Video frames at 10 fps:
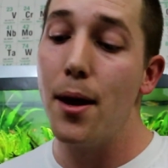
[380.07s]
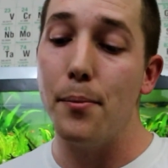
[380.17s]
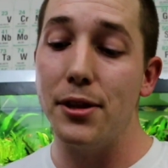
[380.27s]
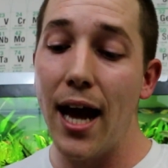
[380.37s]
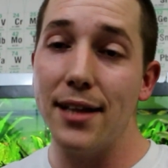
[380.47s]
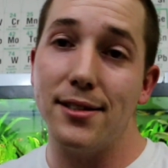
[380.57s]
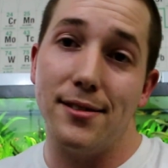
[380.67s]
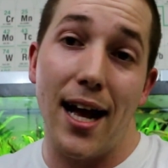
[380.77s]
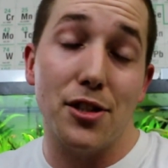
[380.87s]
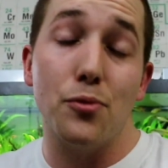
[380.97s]
But
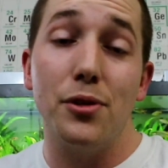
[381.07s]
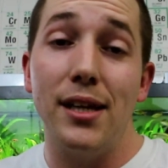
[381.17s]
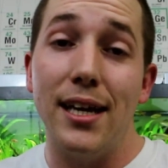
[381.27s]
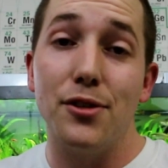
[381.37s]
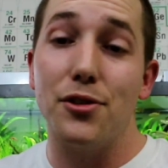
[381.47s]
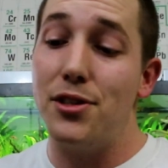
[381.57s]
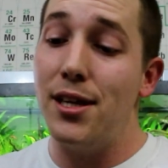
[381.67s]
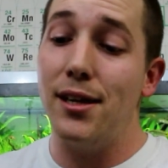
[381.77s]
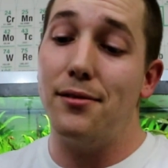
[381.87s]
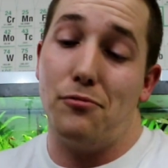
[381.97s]
that's a really
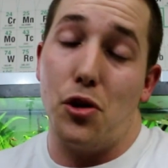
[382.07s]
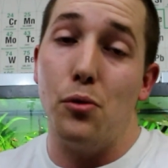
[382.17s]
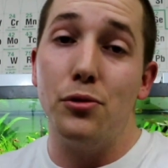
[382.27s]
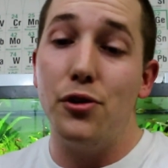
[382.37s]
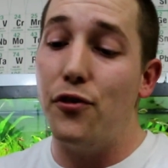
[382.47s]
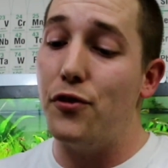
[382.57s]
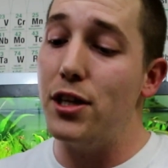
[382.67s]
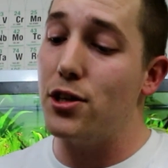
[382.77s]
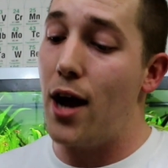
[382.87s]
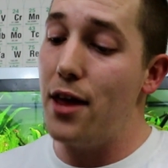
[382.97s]
interesting, cool new
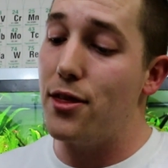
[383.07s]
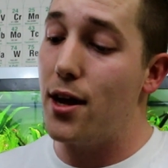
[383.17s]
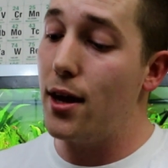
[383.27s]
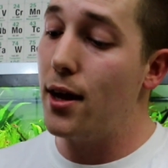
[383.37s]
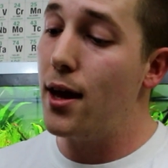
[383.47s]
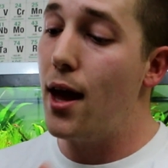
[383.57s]
feature, I think.